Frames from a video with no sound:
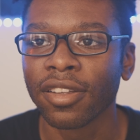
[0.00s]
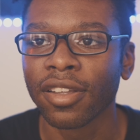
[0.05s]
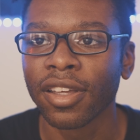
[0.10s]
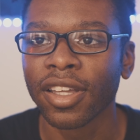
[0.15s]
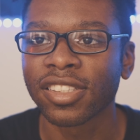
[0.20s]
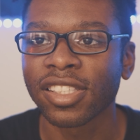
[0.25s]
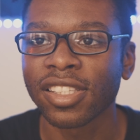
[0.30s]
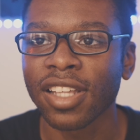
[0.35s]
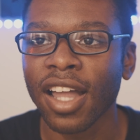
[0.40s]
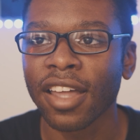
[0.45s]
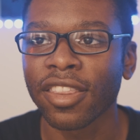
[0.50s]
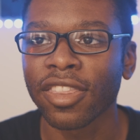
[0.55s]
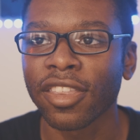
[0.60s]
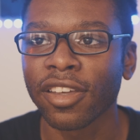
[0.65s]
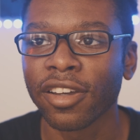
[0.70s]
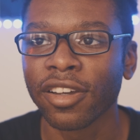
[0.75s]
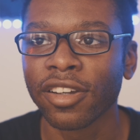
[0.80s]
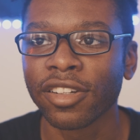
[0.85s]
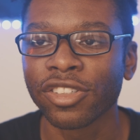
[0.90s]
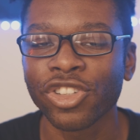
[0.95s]
It's not
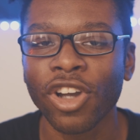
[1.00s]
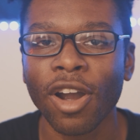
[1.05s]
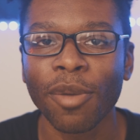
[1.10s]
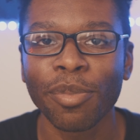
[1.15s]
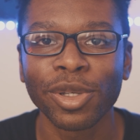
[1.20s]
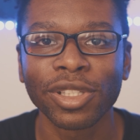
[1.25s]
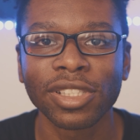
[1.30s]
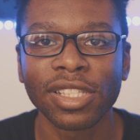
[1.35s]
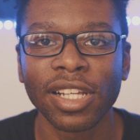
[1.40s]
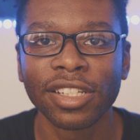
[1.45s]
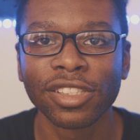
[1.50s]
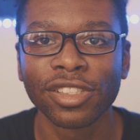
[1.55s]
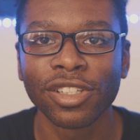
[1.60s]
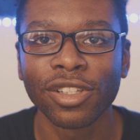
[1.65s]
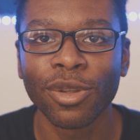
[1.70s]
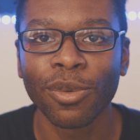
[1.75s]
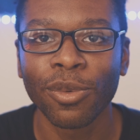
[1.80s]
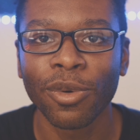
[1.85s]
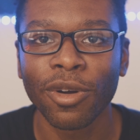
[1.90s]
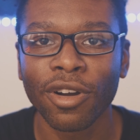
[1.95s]
the sharpest lens
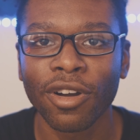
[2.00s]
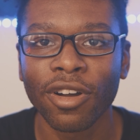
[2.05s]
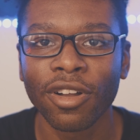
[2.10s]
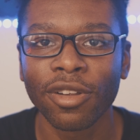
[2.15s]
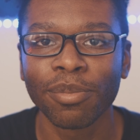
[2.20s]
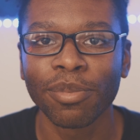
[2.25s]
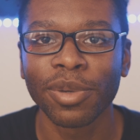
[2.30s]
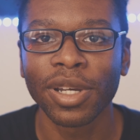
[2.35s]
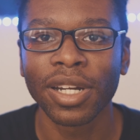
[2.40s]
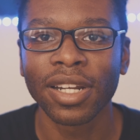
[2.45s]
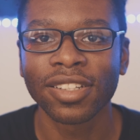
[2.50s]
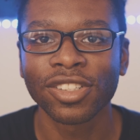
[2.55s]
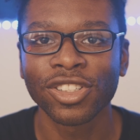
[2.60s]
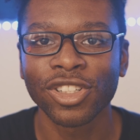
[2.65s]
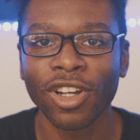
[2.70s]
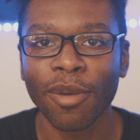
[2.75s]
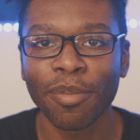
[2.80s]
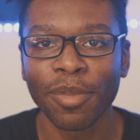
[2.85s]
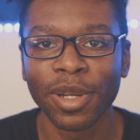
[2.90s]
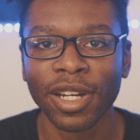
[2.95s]
in the world, but it's
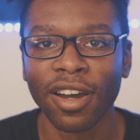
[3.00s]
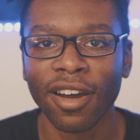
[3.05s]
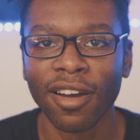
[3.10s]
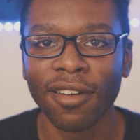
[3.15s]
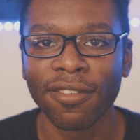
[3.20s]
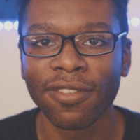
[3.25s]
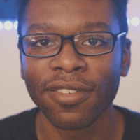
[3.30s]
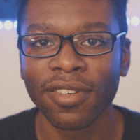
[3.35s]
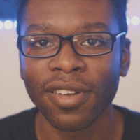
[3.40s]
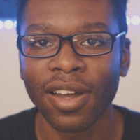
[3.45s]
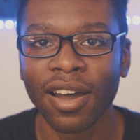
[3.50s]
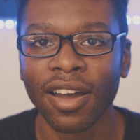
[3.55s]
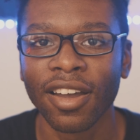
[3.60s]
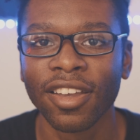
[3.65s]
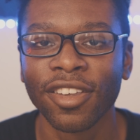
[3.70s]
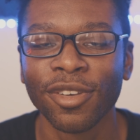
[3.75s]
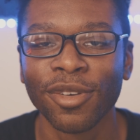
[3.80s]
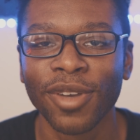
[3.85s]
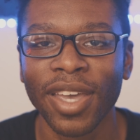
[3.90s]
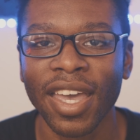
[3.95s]
sharp enough.
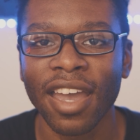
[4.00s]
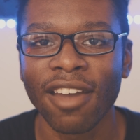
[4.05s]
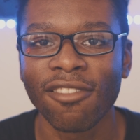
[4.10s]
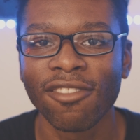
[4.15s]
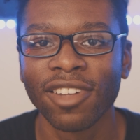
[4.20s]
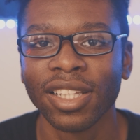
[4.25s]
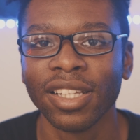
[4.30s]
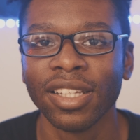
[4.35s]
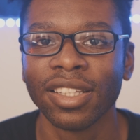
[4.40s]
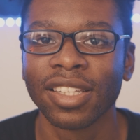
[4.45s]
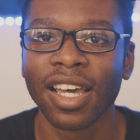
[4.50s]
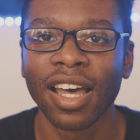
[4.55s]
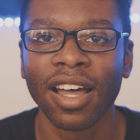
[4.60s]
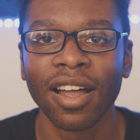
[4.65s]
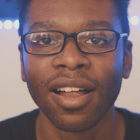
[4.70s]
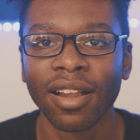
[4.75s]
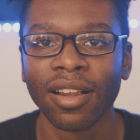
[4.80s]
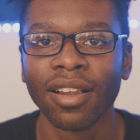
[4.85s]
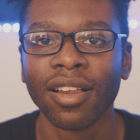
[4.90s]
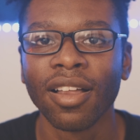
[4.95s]
You can't really
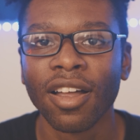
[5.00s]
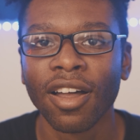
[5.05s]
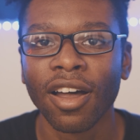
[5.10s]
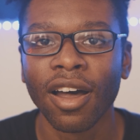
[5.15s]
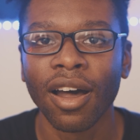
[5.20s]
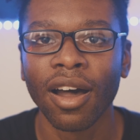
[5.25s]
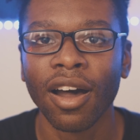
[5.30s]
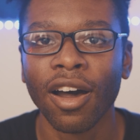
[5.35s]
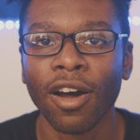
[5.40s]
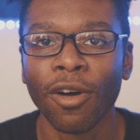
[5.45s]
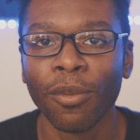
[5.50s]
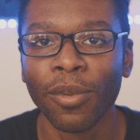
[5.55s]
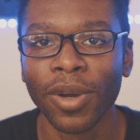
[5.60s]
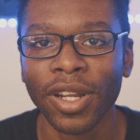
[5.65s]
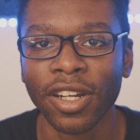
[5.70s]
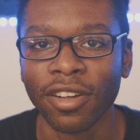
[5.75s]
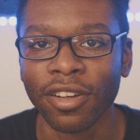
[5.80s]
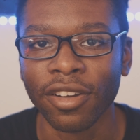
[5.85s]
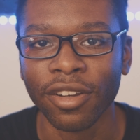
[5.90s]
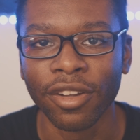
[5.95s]
tell
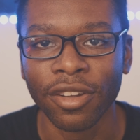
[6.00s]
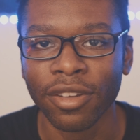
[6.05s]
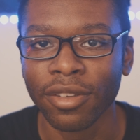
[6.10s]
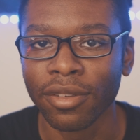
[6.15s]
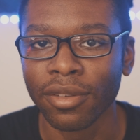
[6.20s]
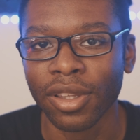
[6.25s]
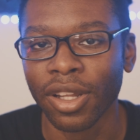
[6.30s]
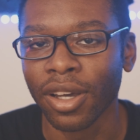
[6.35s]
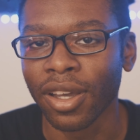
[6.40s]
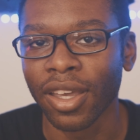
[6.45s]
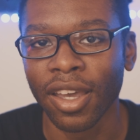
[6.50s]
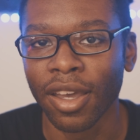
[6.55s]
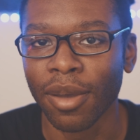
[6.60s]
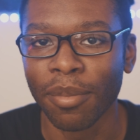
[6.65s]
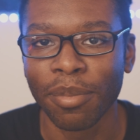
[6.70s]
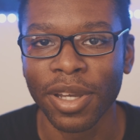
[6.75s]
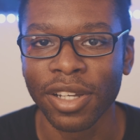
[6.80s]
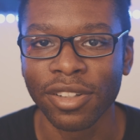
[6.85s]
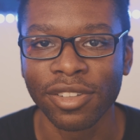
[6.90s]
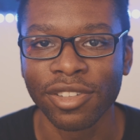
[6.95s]
when you're looking
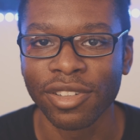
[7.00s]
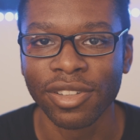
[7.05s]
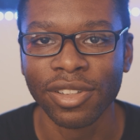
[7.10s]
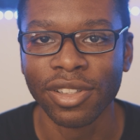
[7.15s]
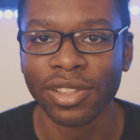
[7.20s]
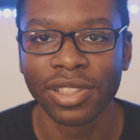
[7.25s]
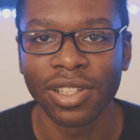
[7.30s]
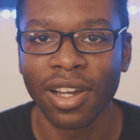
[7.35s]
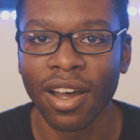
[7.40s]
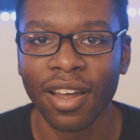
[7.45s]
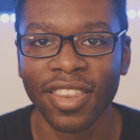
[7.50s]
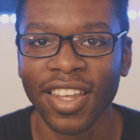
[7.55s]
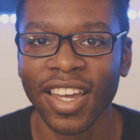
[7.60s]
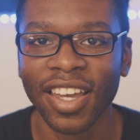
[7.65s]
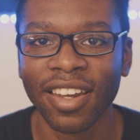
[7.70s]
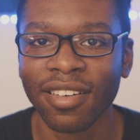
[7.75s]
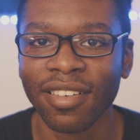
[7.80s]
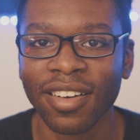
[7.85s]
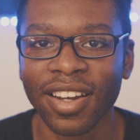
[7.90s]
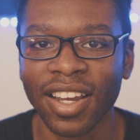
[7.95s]
at pictures on the
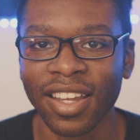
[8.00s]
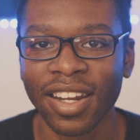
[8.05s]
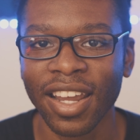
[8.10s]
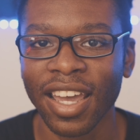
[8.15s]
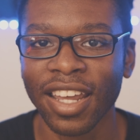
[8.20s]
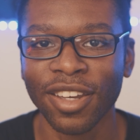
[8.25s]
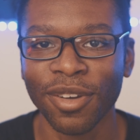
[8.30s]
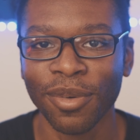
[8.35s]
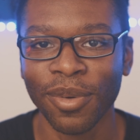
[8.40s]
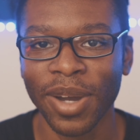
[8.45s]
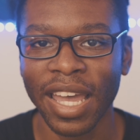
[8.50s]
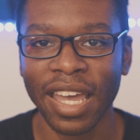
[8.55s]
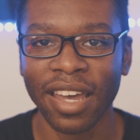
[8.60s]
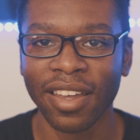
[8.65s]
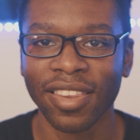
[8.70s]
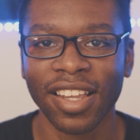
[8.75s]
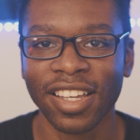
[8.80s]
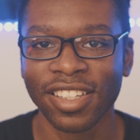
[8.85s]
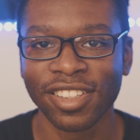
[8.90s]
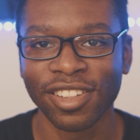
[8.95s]
internet anyway,
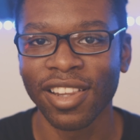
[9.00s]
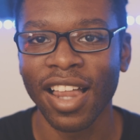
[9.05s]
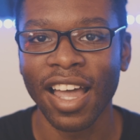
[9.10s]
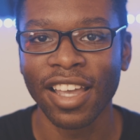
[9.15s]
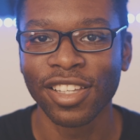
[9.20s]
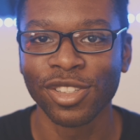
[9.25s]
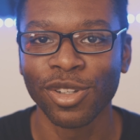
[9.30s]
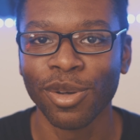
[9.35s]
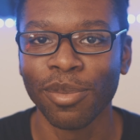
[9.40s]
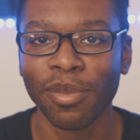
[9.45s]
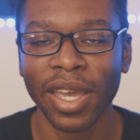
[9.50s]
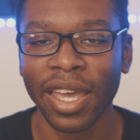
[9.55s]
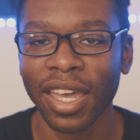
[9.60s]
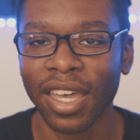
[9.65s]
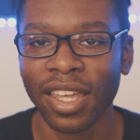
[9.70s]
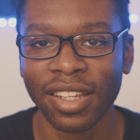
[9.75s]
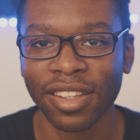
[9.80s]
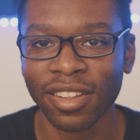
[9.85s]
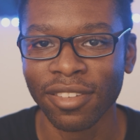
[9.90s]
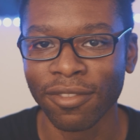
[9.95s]
unless you're like zooming
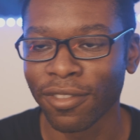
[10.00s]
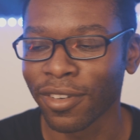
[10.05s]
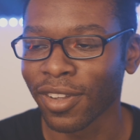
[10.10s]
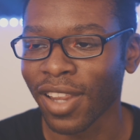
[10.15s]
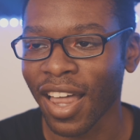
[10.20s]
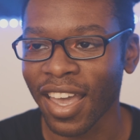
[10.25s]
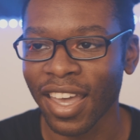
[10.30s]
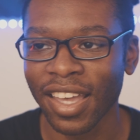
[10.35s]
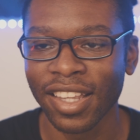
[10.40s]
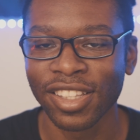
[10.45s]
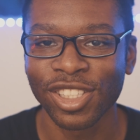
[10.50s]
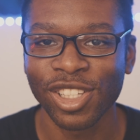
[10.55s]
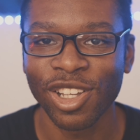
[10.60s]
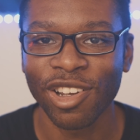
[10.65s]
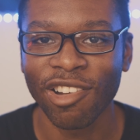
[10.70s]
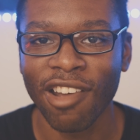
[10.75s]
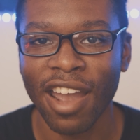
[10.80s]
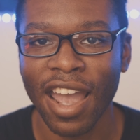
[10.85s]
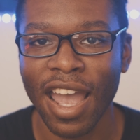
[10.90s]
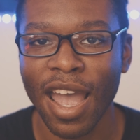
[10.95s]
in for like
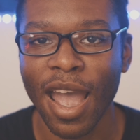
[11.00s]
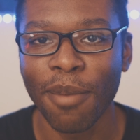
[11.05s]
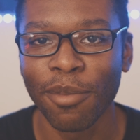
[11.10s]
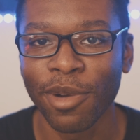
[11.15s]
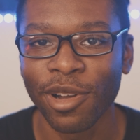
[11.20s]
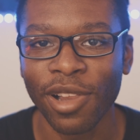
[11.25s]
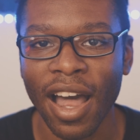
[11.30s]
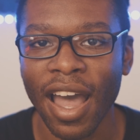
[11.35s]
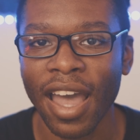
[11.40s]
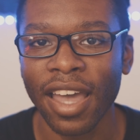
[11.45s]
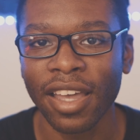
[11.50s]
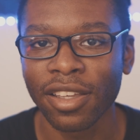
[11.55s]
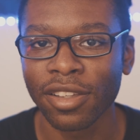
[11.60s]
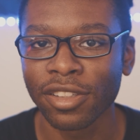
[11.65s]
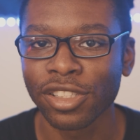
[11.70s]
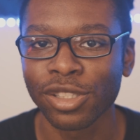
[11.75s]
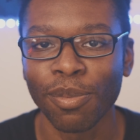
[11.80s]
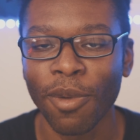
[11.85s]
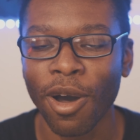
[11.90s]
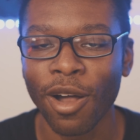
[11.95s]
Instagram or like
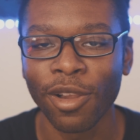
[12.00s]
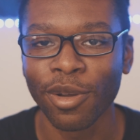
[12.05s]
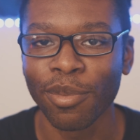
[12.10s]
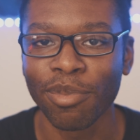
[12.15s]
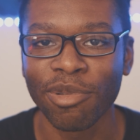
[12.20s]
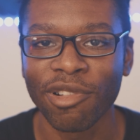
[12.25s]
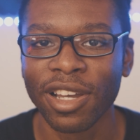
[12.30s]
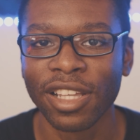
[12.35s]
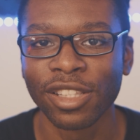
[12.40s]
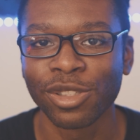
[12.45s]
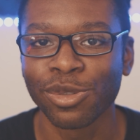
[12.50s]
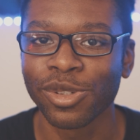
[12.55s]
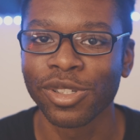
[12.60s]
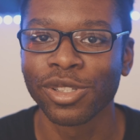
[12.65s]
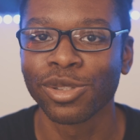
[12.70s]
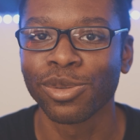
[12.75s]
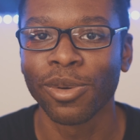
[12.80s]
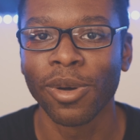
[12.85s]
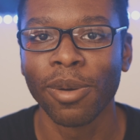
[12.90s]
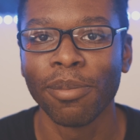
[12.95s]
smaller prints, which
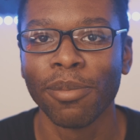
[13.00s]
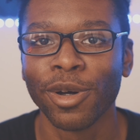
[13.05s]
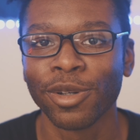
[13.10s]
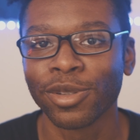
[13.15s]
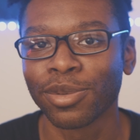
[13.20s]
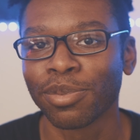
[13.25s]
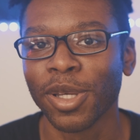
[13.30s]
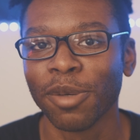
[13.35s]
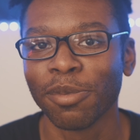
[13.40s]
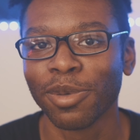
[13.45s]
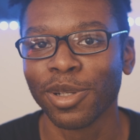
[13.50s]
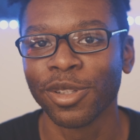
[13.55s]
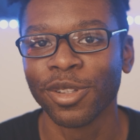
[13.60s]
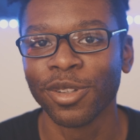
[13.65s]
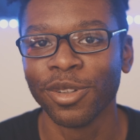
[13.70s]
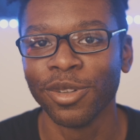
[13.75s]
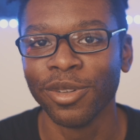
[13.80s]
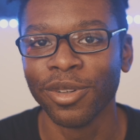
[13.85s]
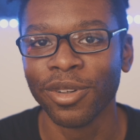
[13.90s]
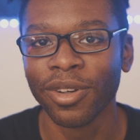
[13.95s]
is what most people
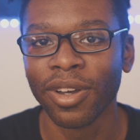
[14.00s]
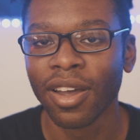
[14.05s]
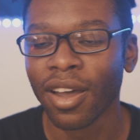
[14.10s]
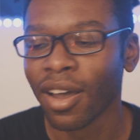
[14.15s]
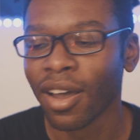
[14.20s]
do.